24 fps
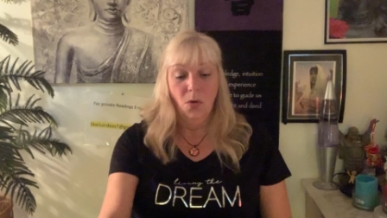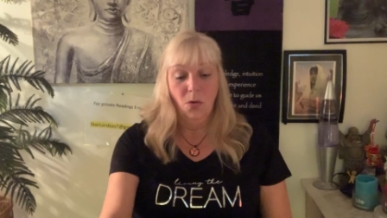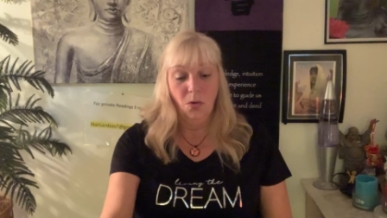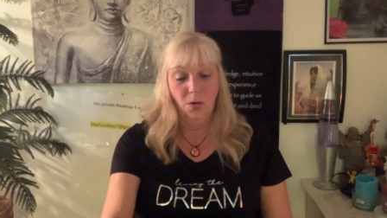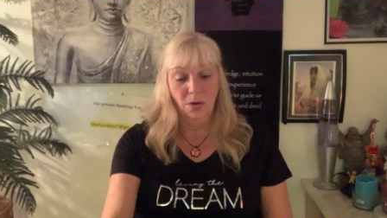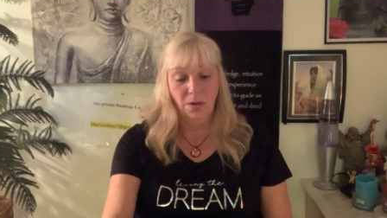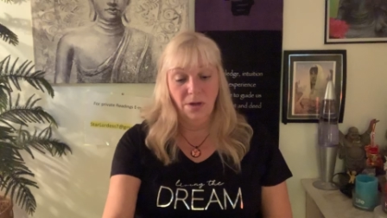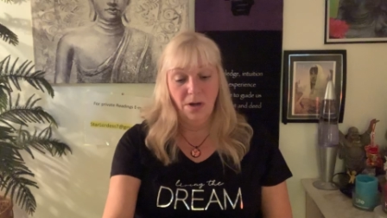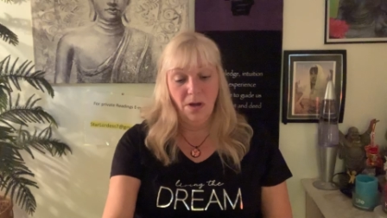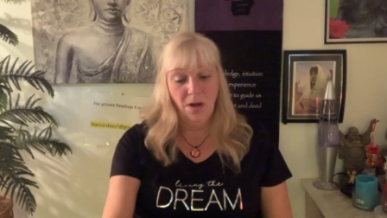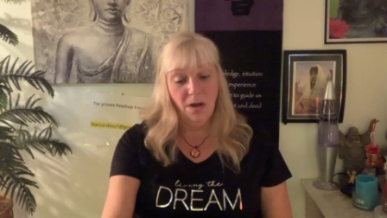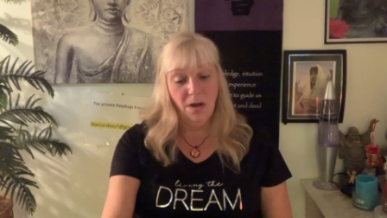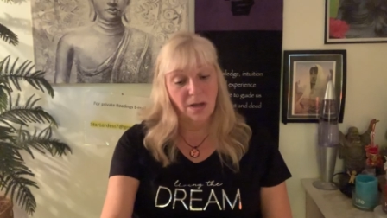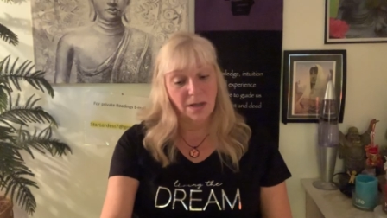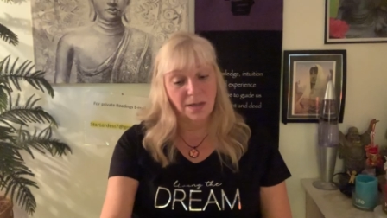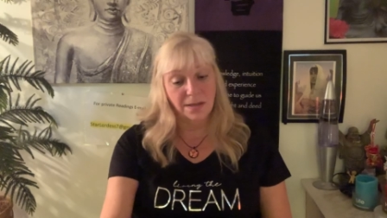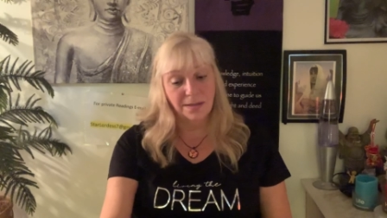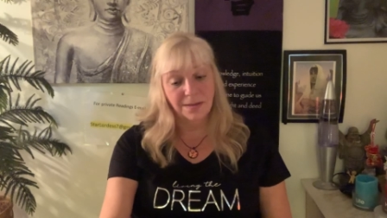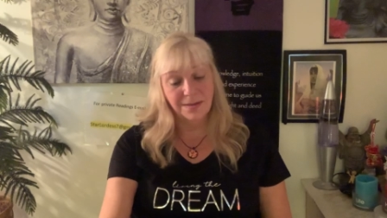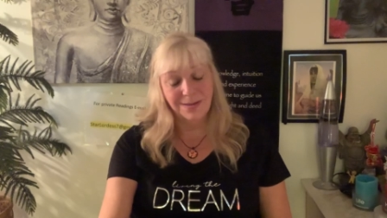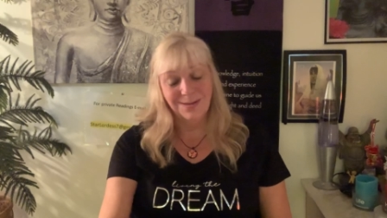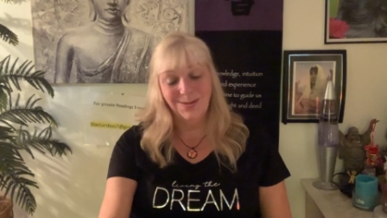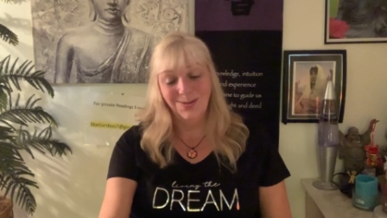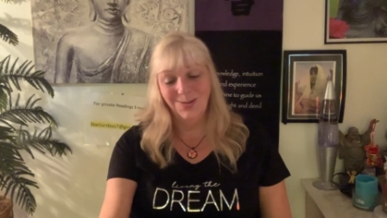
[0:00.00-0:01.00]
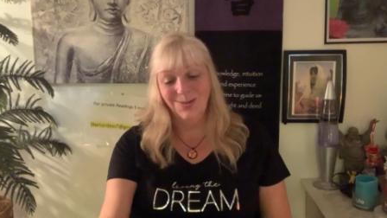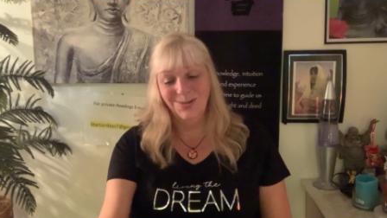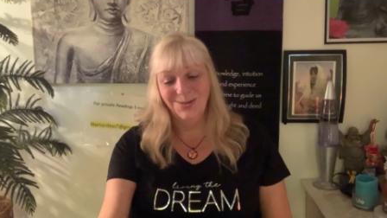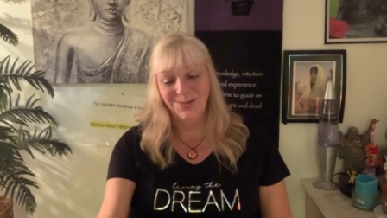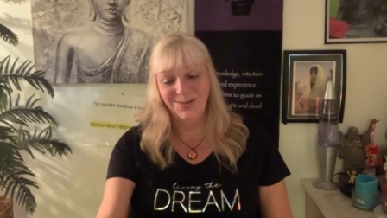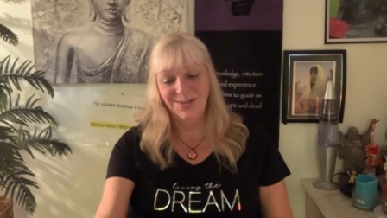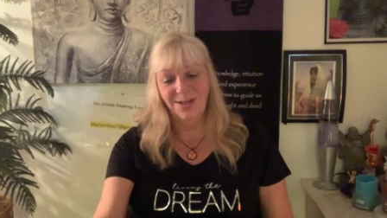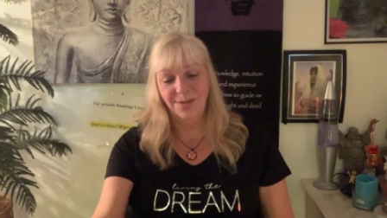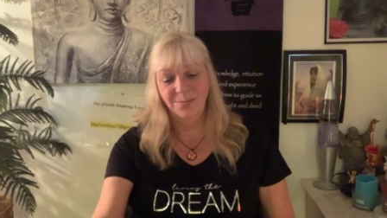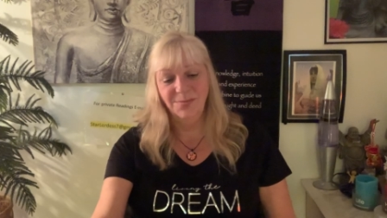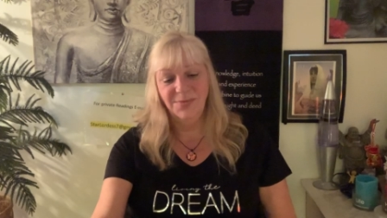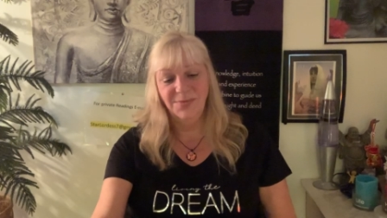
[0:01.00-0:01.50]
or not so there's
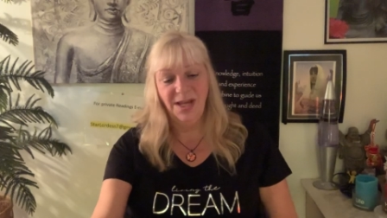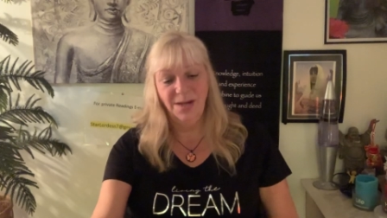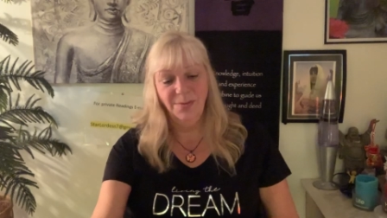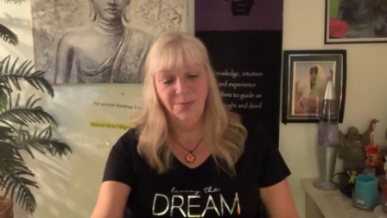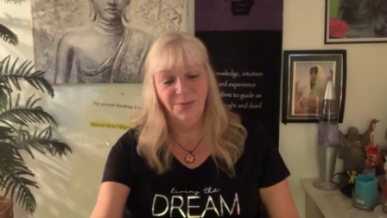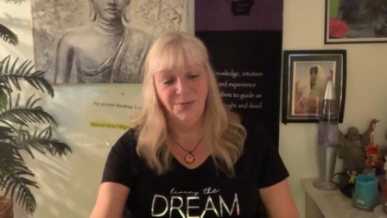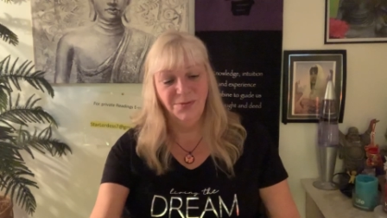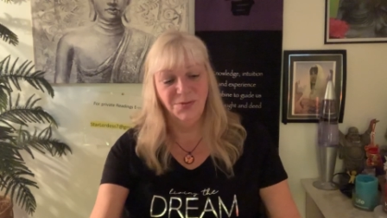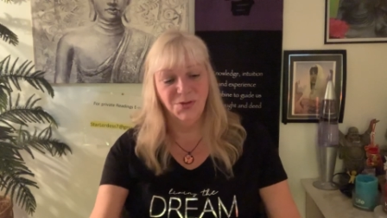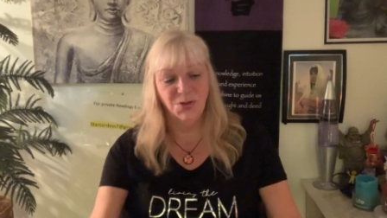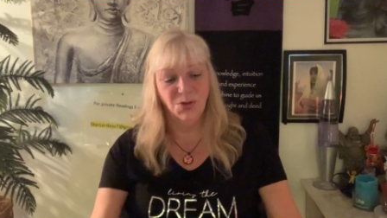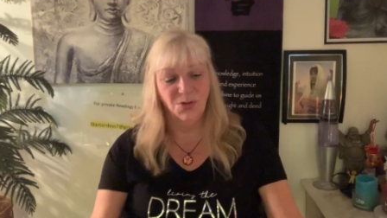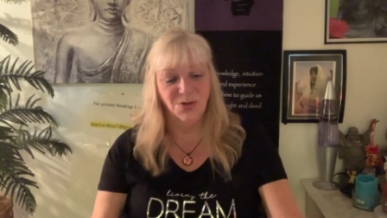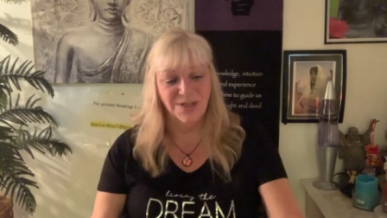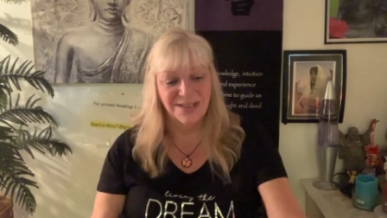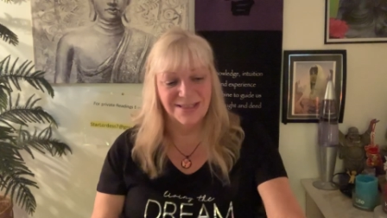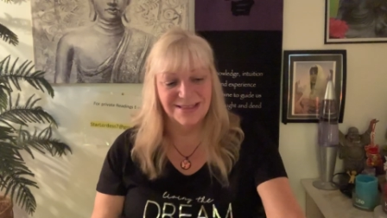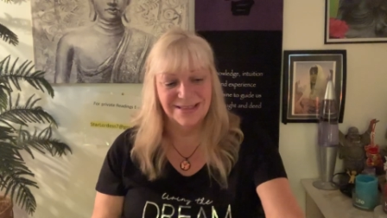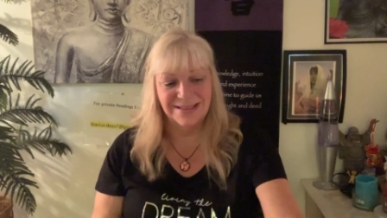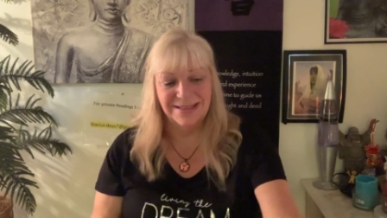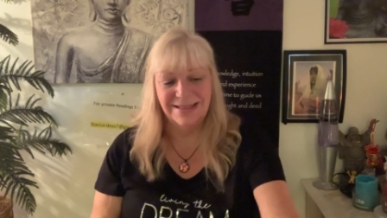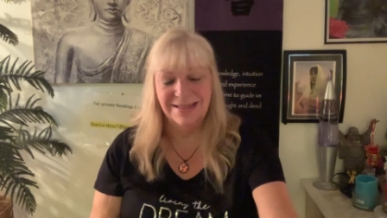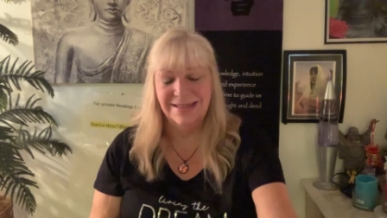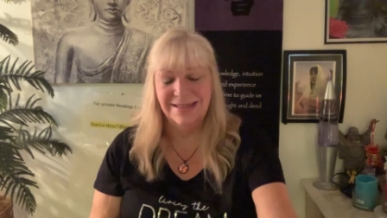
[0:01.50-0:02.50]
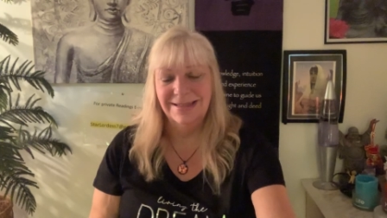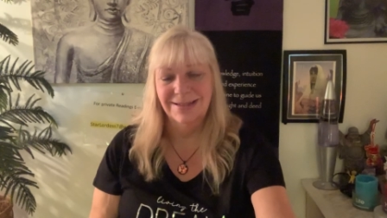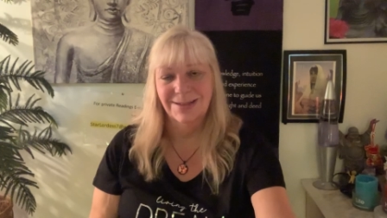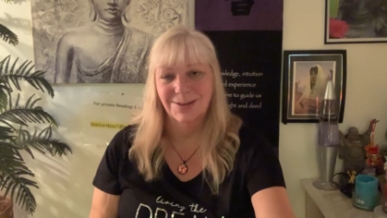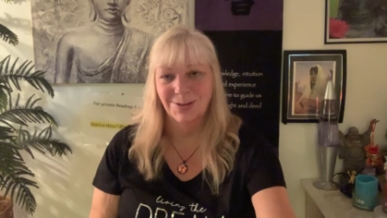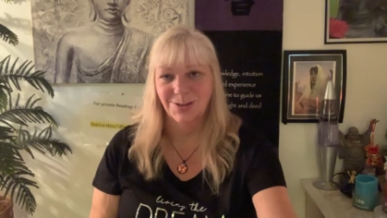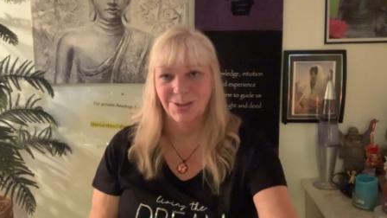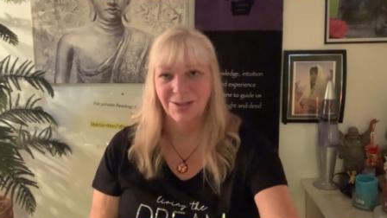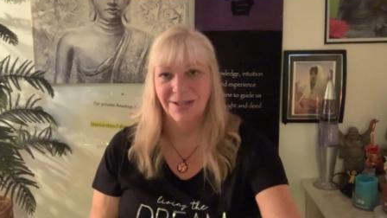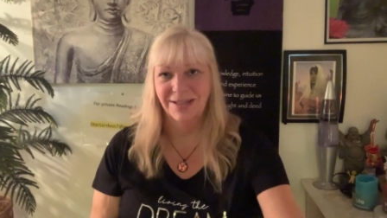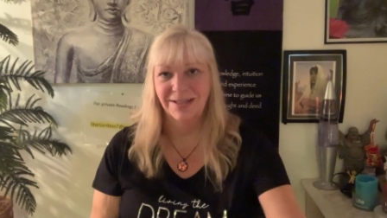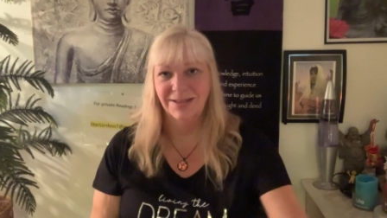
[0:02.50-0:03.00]
some type of choice
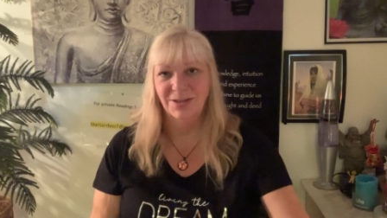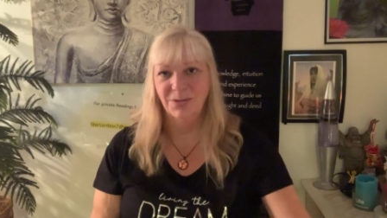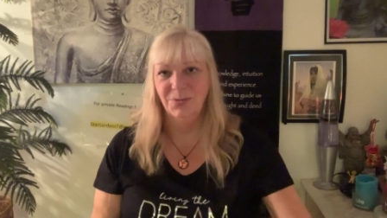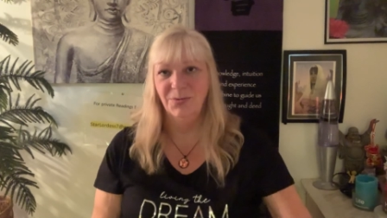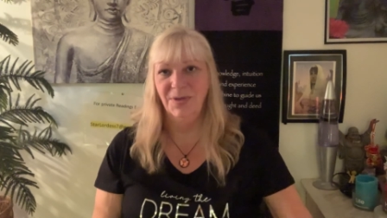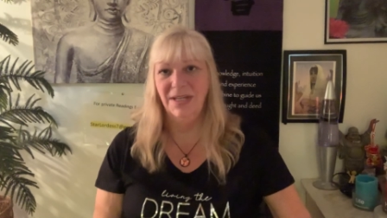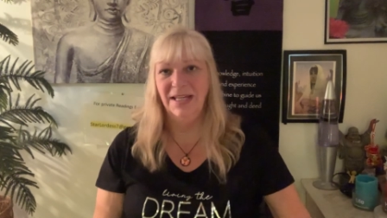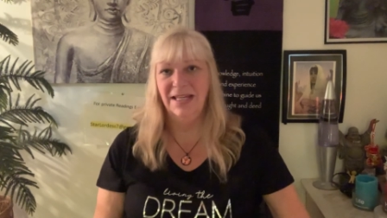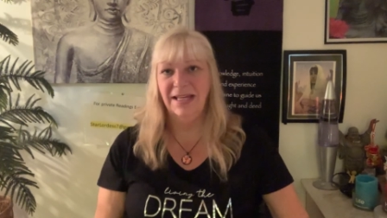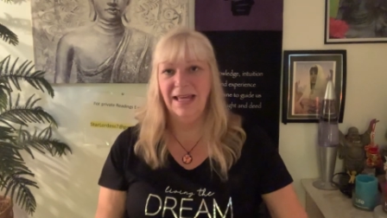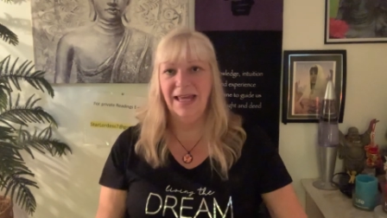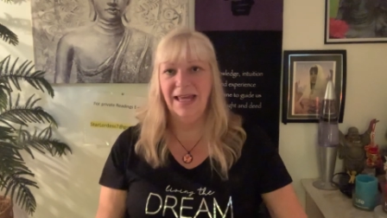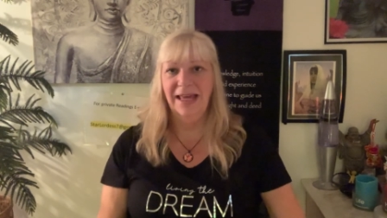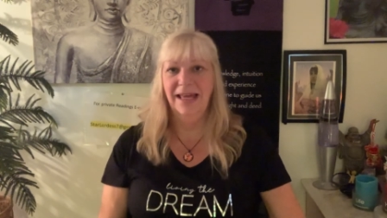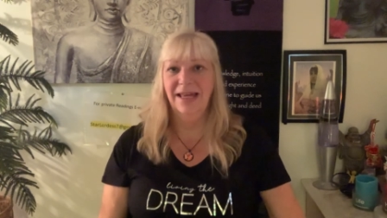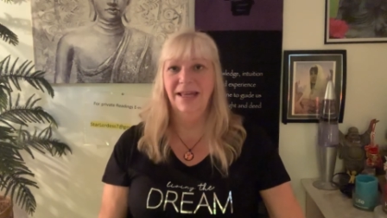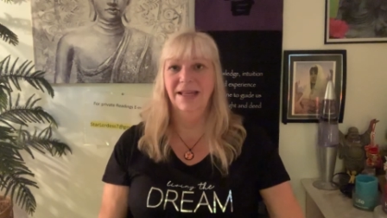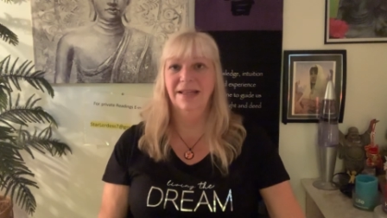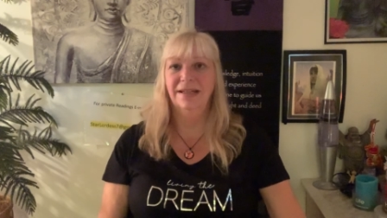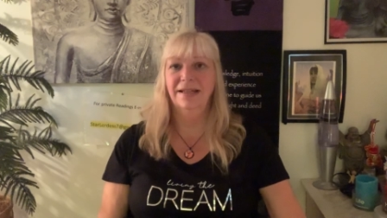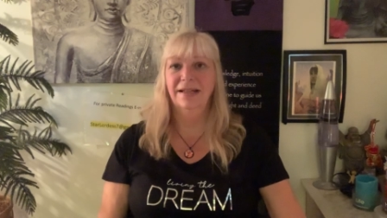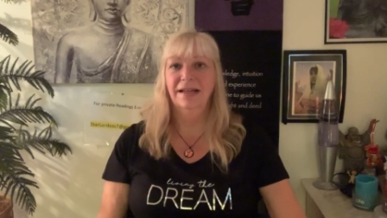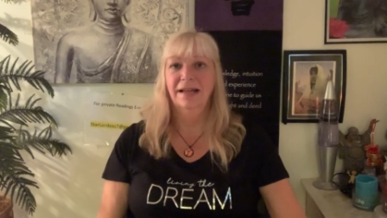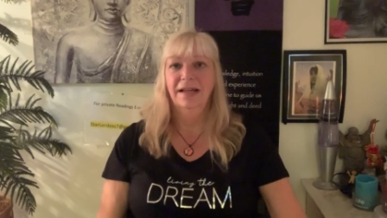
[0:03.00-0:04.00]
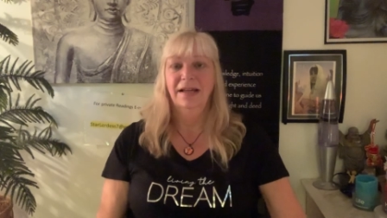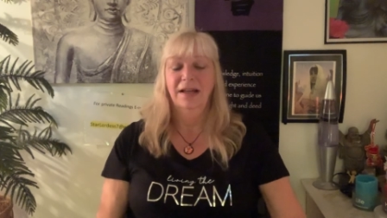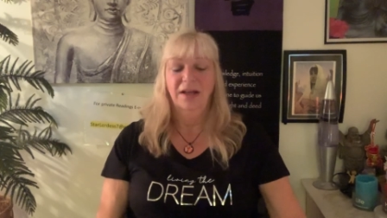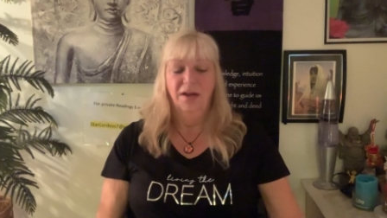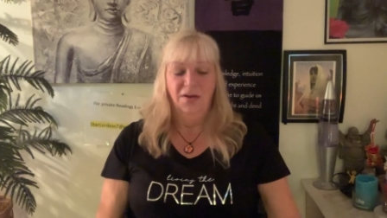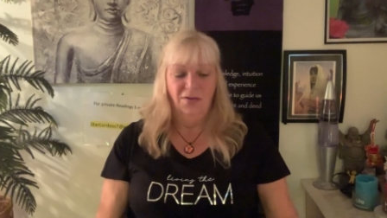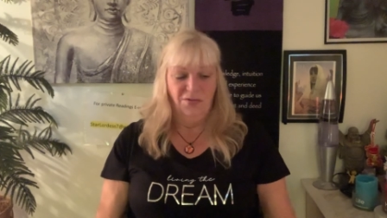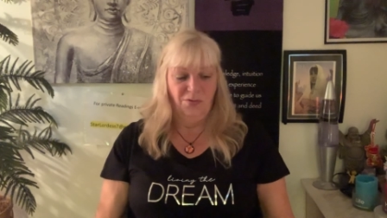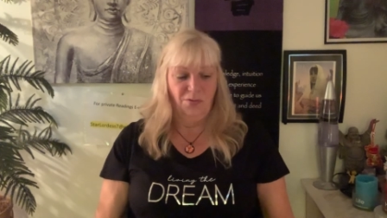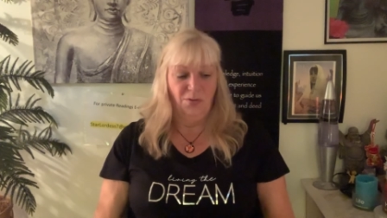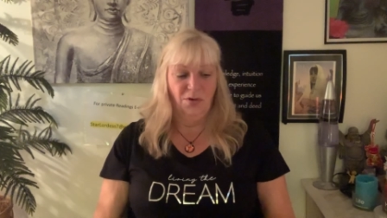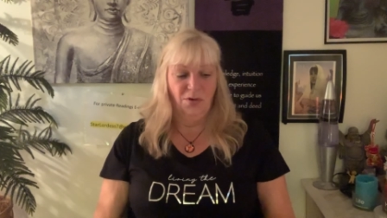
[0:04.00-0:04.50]
here in the week ahead
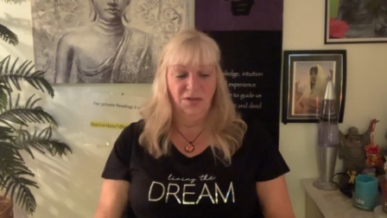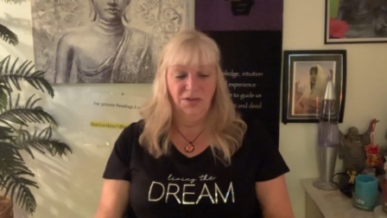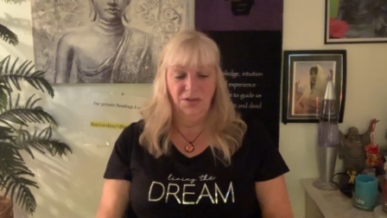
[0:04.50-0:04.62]
for